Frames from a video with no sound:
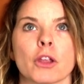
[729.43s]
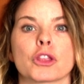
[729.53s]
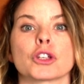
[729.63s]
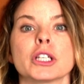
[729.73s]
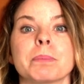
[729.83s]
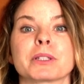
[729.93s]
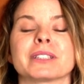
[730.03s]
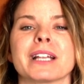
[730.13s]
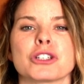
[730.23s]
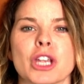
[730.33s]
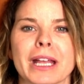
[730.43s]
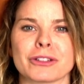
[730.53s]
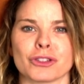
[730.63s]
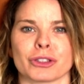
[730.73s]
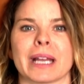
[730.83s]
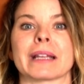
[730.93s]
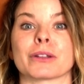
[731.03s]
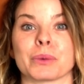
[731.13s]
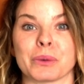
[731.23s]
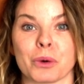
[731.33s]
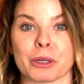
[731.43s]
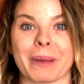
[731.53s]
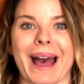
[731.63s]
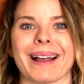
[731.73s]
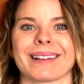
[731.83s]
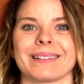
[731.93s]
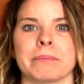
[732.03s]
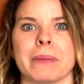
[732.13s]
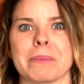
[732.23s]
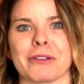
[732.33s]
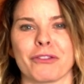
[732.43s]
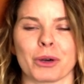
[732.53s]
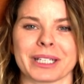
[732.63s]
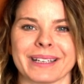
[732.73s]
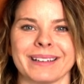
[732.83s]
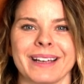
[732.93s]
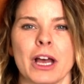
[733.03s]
thirty percent chance you're getting the reward back, maybe forty.